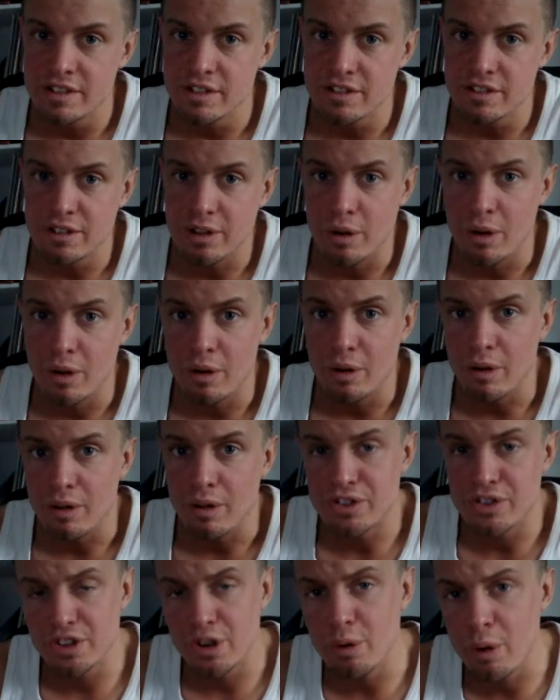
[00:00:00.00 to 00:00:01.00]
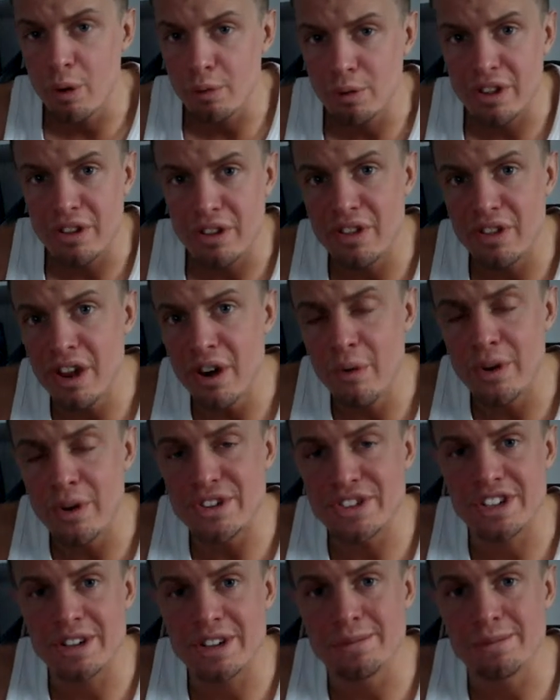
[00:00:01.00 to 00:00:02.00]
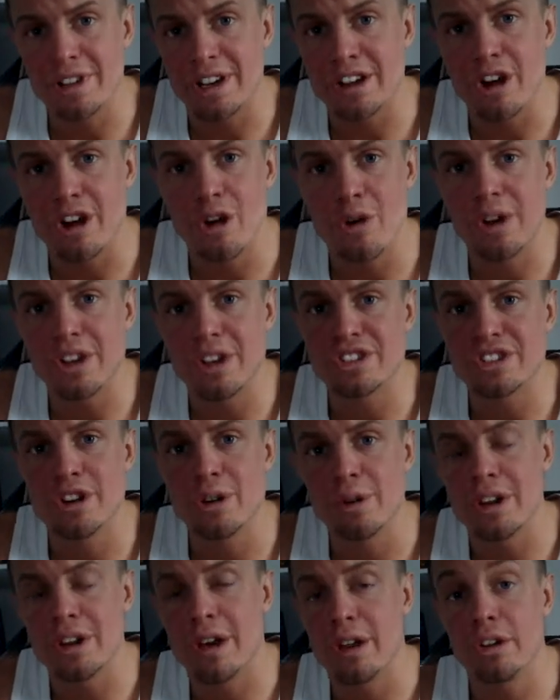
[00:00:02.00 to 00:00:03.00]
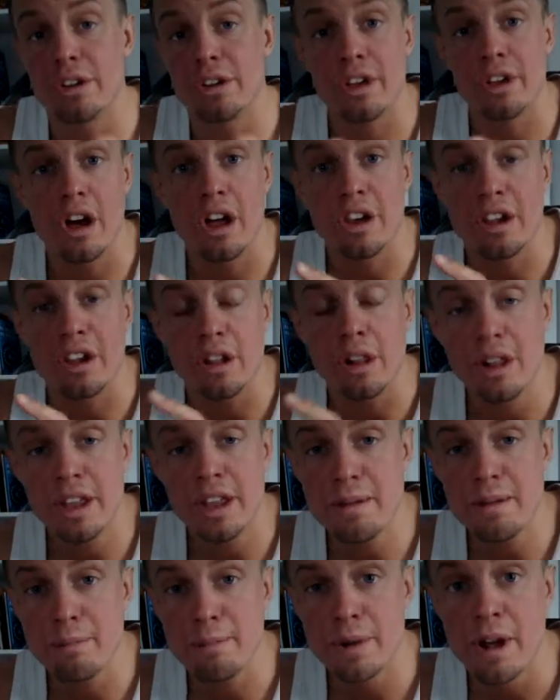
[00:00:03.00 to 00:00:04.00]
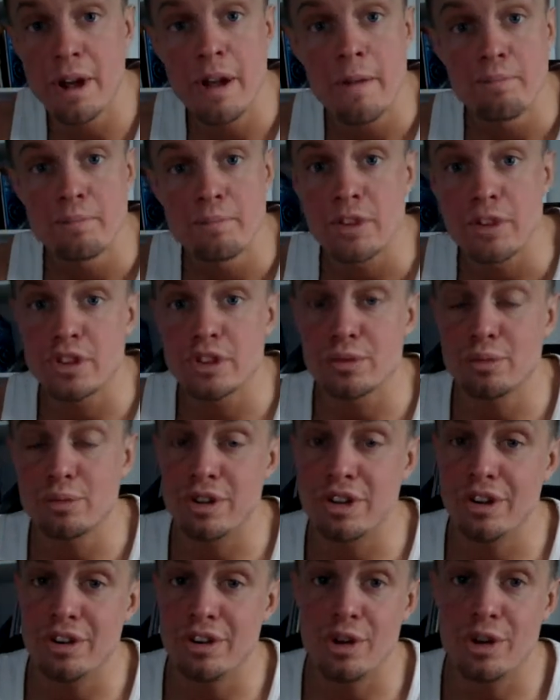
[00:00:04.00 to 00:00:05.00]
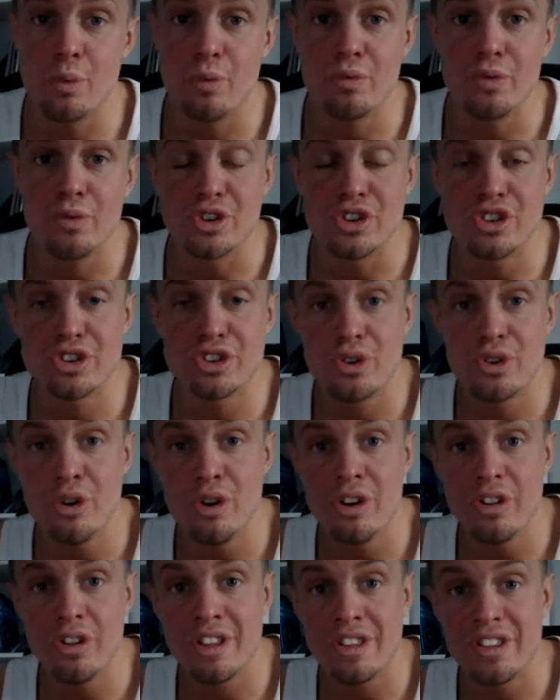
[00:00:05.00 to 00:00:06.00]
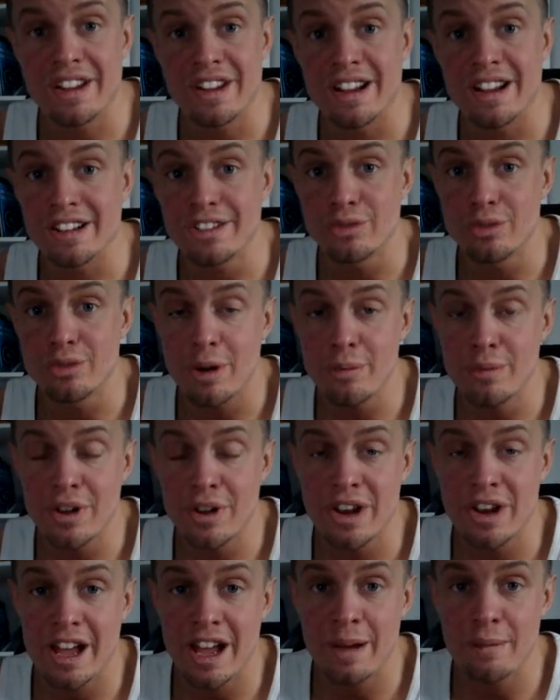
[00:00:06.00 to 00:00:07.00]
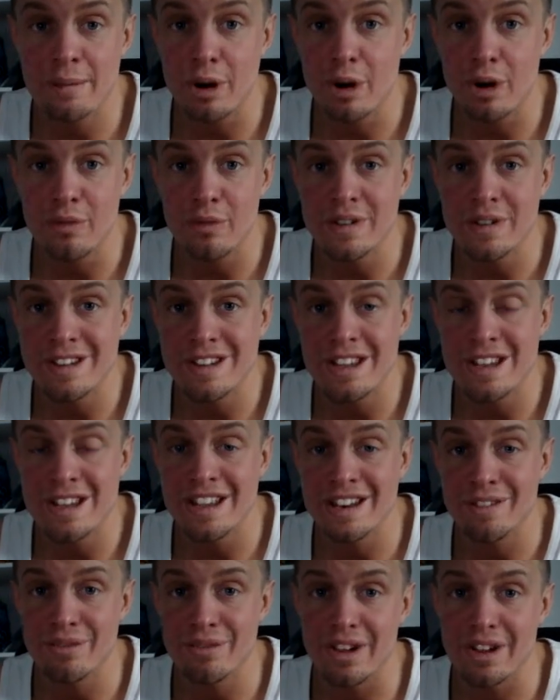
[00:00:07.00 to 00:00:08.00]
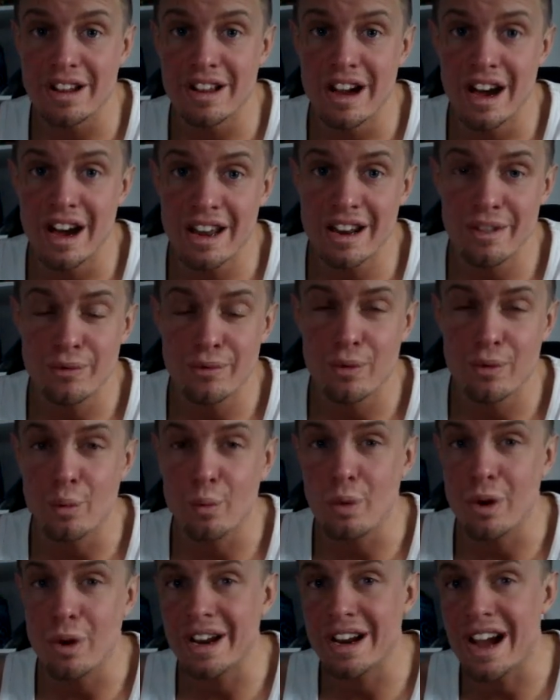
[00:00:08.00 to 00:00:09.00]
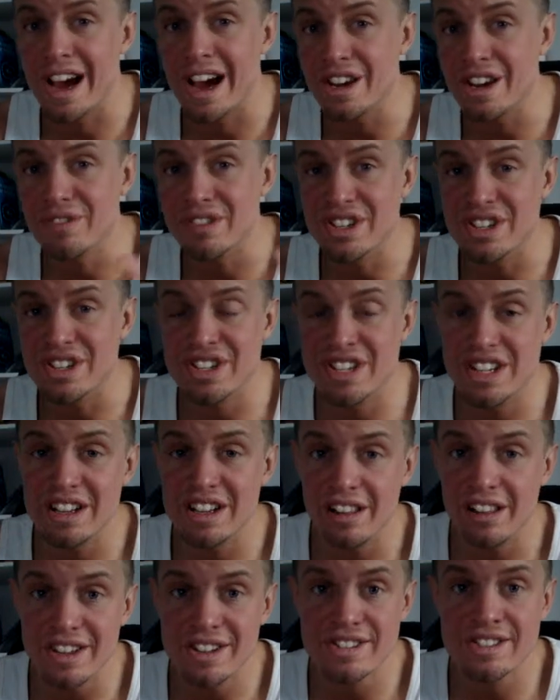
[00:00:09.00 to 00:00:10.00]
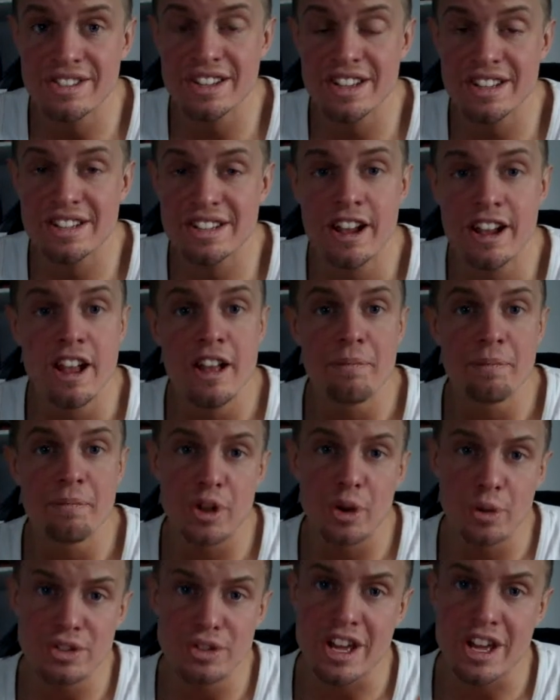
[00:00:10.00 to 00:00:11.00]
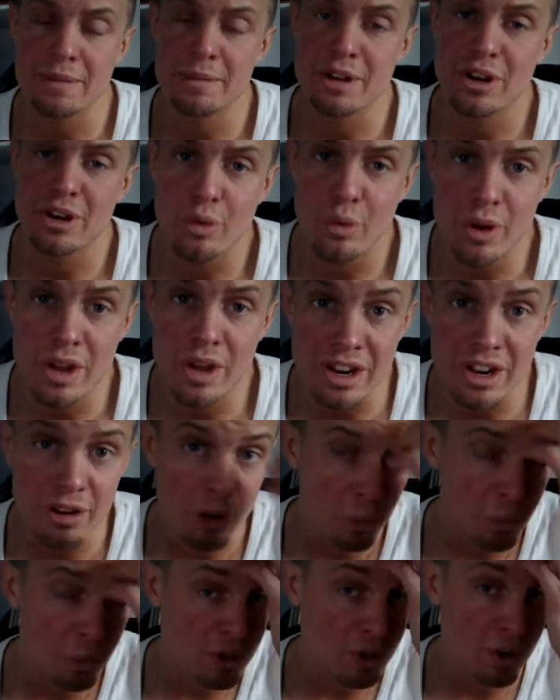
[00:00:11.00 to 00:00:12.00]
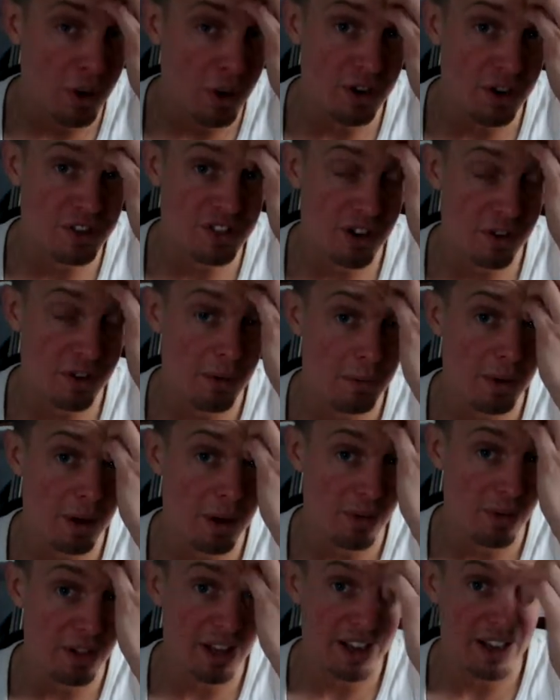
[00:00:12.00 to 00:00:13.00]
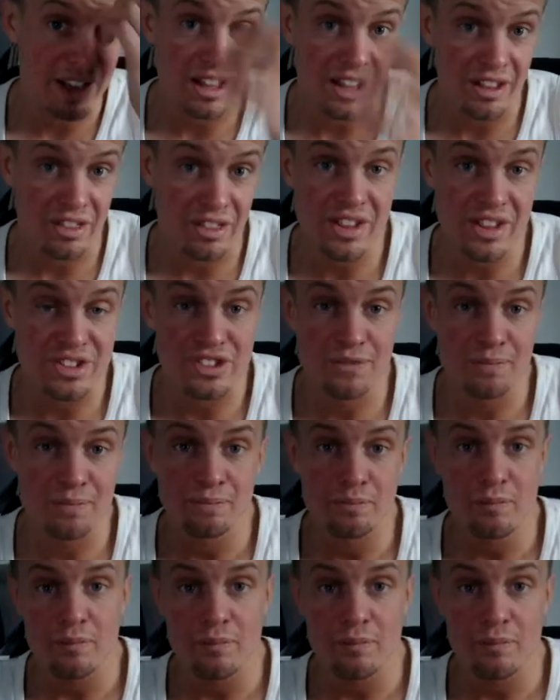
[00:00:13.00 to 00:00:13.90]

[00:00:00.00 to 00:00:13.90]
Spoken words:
So only there it seems like Hogan's going on a limb. So we don't know for sure that they got Rob Van Dam, RVD, and if they got it, for what kind of a deal is it? You're always going to be critical when you hear stuff about like this.